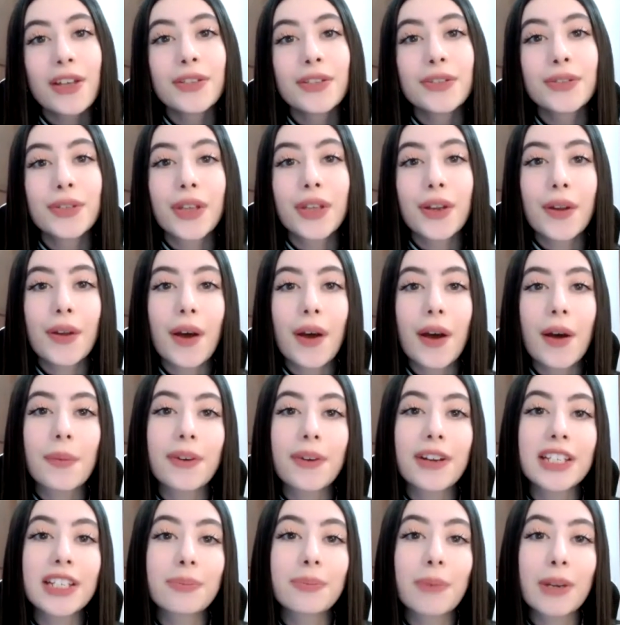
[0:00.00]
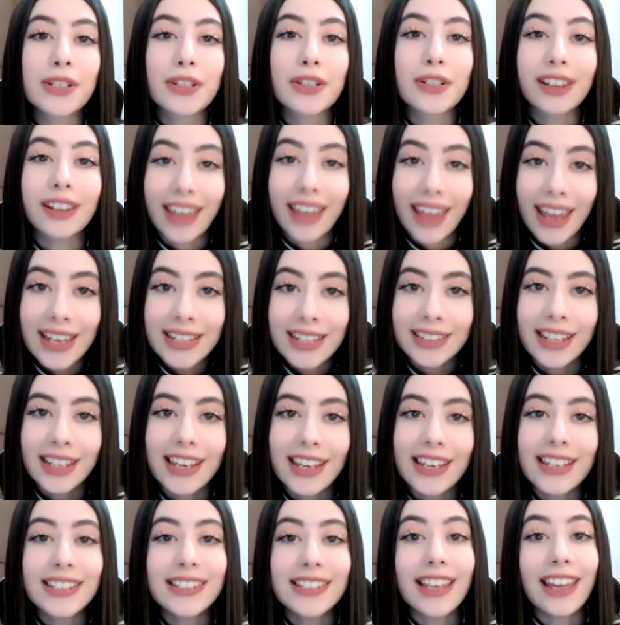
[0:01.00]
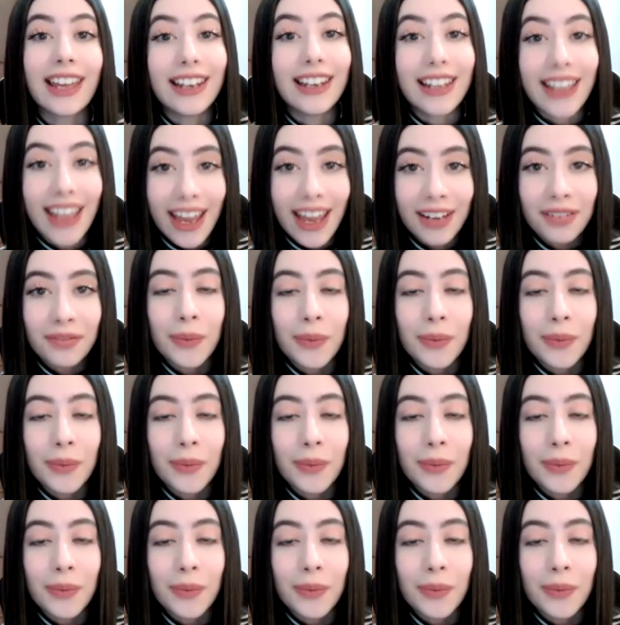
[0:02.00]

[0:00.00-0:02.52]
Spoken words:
Today we have a very special guest. He is Elian